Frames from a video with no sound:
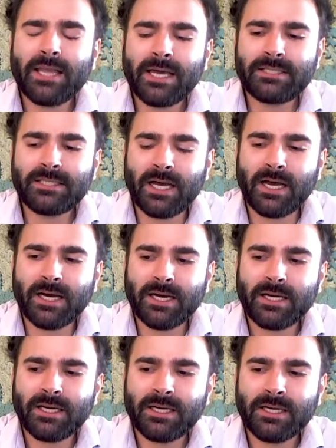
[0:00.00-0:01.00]
that's
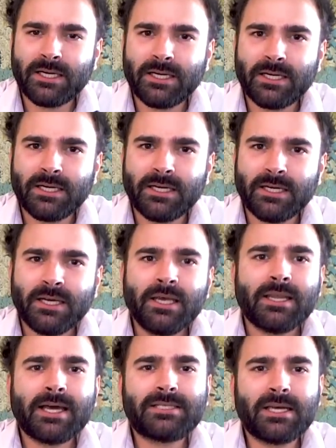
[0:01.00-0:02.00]
how
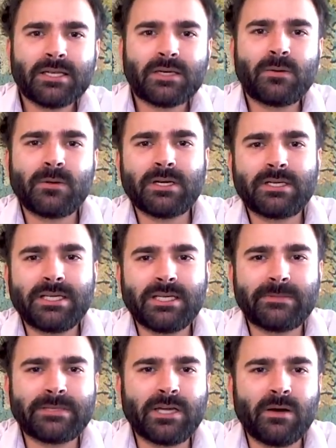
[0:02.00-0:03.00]
the
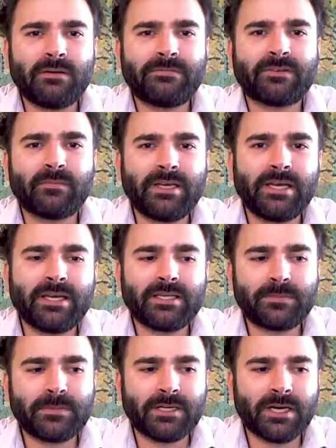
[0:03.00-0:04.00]
quarantine's been going for me.
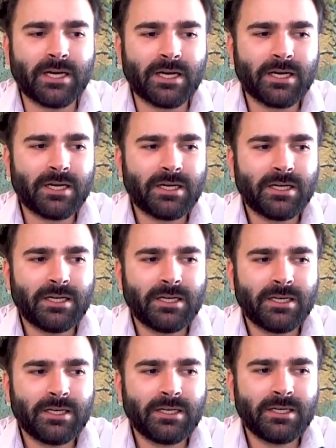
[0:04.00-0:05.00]
It's been a
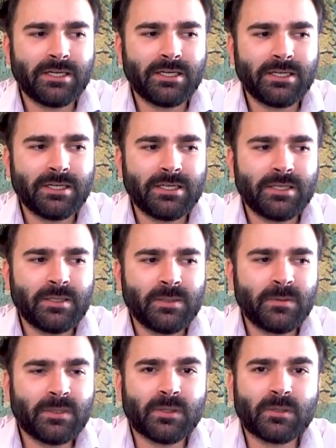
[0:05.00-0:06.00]

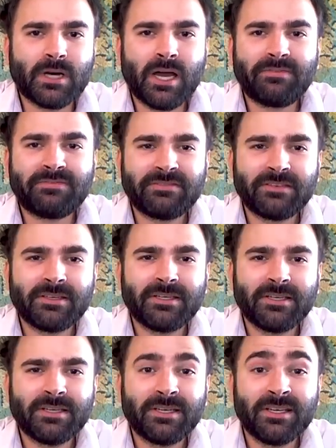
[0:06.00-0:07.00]
little rough.
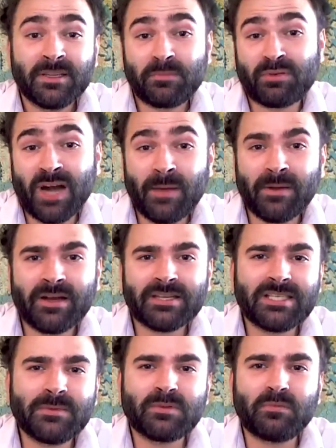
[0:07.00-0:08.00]
Primary
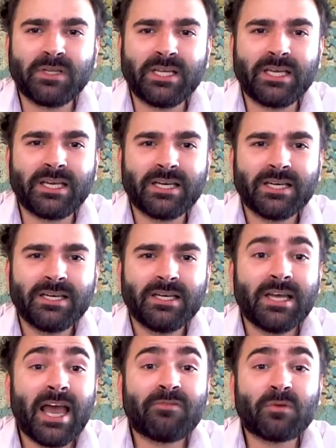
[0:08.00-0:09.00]
seems bleak.
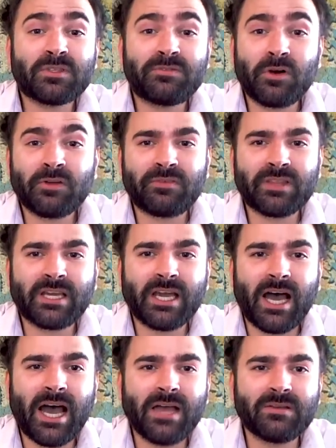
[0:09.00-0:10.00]
Everyone's voting for the
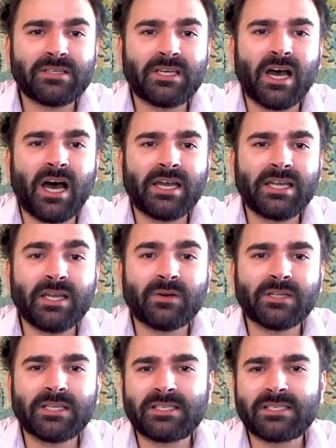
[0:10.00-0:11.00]
guy who's gone eerily